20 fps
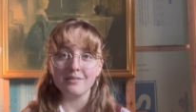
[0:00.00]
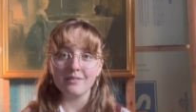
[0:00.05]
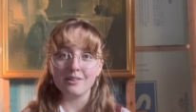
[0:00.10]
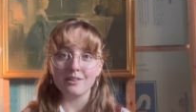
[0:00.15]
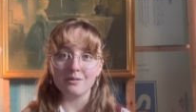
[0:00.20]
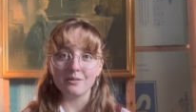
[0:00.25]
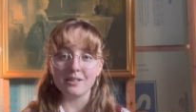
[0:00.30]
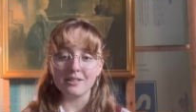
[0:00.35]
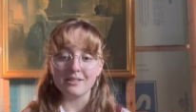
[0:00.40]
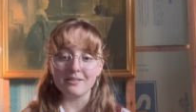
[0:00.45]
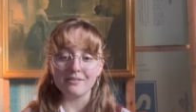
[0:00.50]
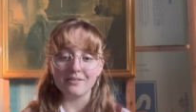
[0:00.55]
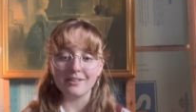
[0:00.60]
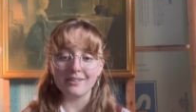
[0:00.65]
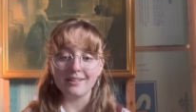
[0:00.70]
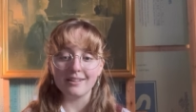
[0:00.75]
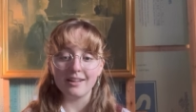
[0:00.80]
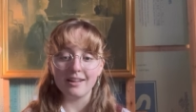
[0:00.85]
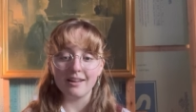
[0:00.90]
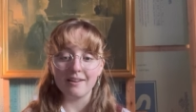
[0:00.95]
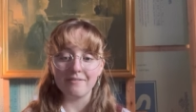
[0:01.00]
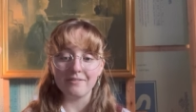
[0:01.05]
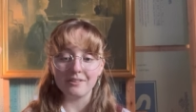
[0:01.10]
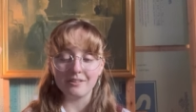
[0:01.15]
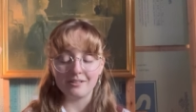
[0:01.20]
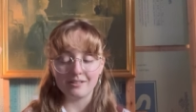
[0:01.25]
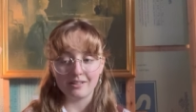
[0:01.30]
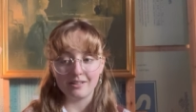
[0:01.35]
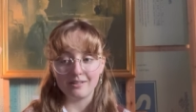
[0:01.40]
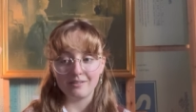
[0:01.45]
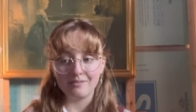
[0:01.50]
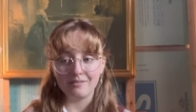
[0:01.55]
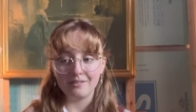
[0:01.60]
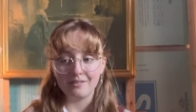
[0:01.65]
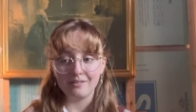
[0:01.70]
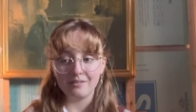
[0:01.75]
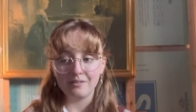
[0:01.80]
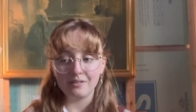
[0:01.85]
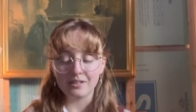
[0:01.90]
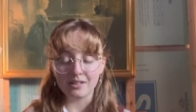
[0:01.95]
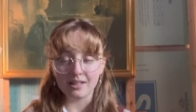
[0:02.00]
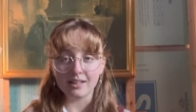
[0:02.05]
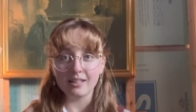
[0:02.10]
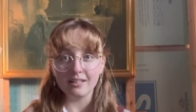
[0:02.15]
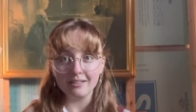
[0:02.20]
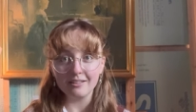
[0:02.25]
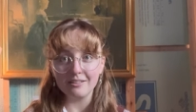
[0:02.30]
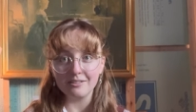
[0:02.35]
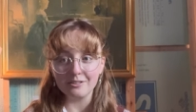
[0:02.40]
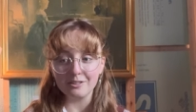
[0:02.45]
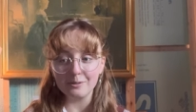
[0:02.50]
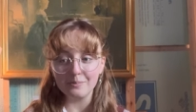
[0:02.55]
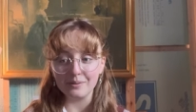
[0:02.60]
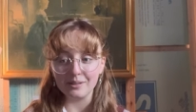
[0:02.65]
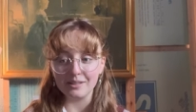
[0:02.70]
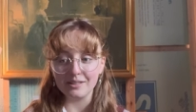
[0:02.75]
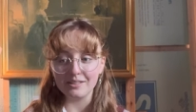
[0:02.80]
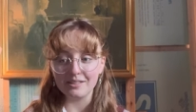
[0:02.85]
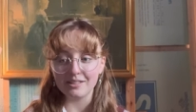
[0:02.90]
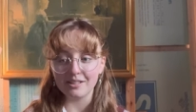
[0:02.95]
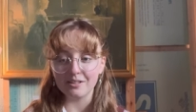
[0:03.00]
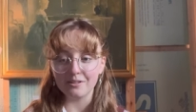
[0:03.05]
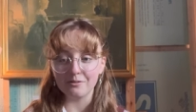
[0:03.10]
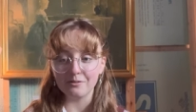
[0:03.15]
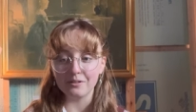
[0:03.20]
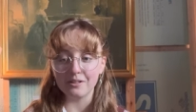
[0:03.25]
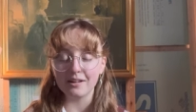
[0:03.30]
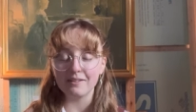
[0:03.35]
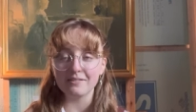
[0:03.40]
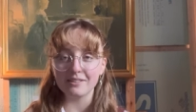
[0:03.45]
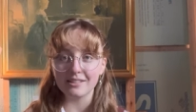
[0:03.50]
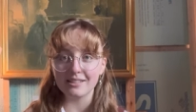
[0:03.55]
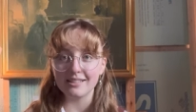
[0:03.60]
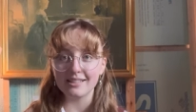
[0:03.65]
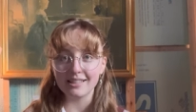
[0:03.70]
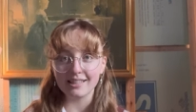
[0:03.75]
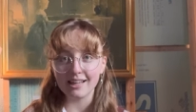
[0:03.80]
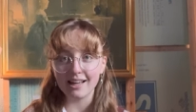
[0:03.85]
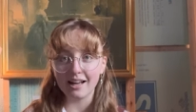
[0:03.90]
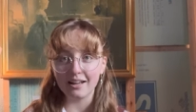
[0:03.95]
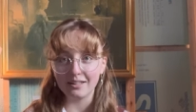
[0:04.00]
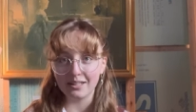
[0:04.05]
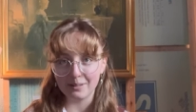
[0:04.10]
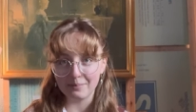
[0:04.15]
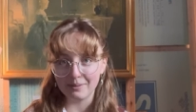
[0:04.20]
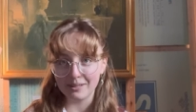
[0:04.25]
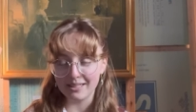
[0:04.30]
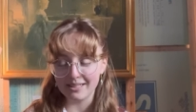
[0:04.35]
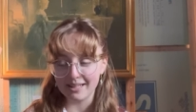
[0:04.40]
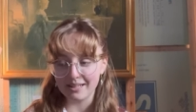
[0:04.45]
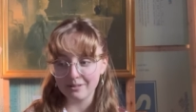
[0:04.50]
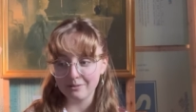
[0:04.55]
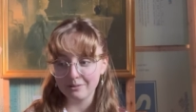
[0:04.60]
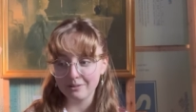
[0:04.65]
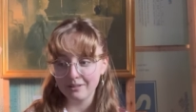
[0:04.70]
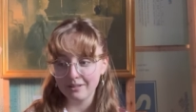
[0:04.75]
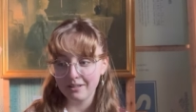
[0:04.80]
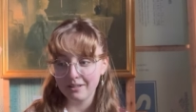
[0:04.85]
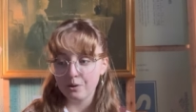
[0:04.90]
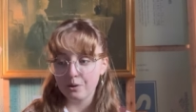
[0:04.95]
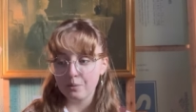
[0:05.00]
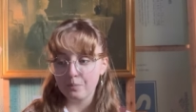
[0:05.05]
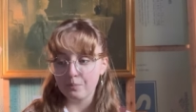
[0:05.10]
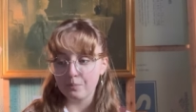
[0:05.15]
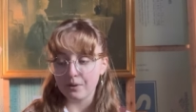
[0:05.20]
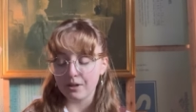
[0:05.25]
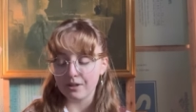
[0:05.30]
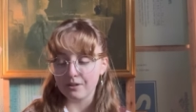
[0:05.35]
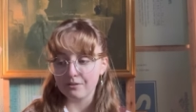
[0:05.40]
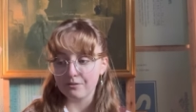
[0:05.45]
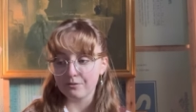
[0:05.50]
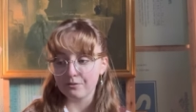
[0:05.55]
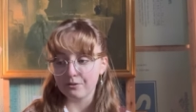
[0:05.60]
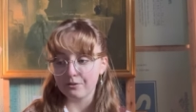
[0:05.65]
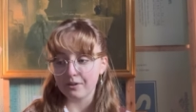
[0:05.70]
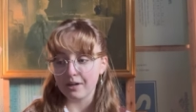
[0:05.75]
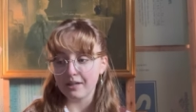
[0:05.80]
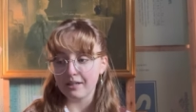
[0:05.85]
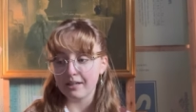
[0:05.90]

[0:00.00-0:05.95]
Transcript: The rest of it, if there's enough, which I think there should be. So we'll have to see how that plays out. But for right